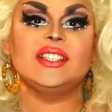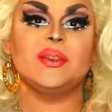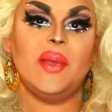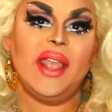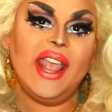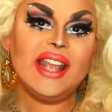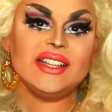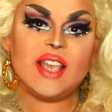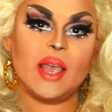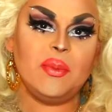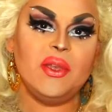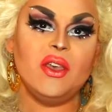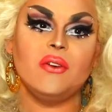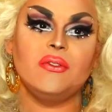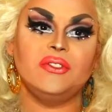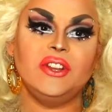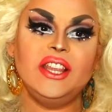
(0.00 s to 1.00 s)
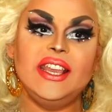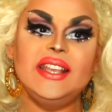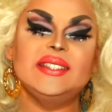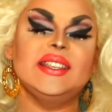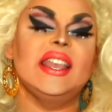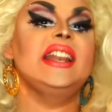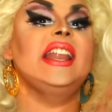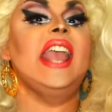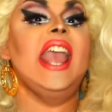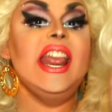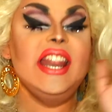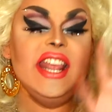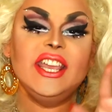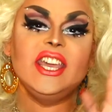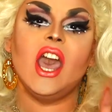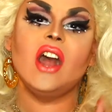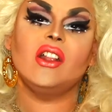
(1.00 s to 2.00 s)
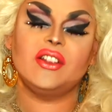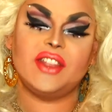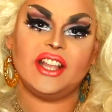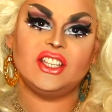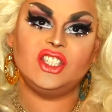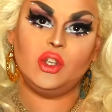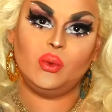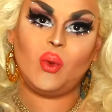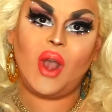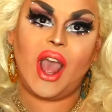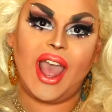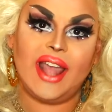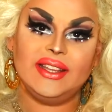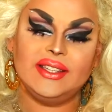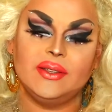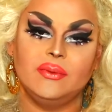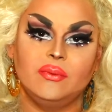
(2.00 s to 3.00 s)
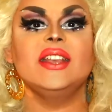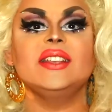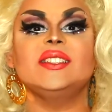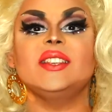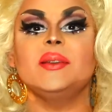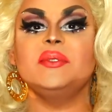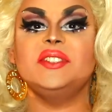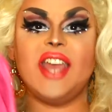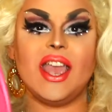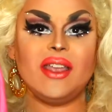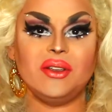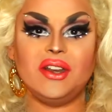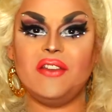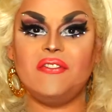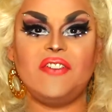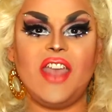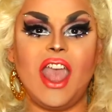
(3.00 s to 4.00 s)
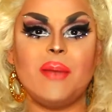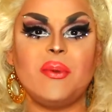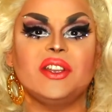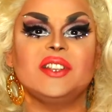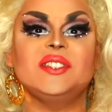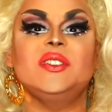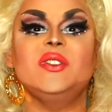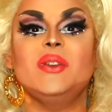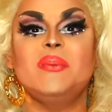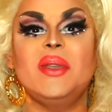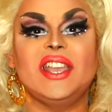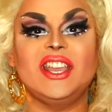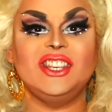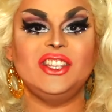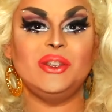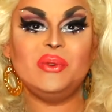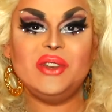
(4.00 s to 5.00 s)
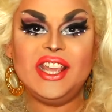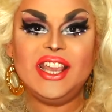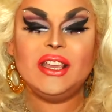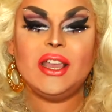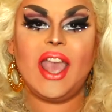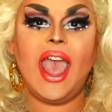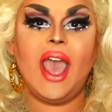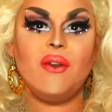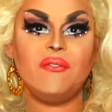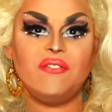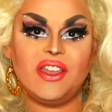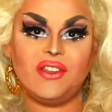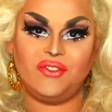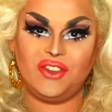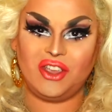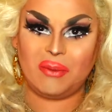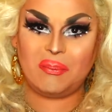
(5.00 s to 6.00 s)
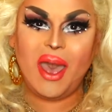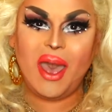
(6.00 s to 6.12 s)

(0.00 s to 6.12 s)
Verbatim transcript: Some anti-pill fleece in any color that you want. Some decorative fabric so you can make a unique outfit for your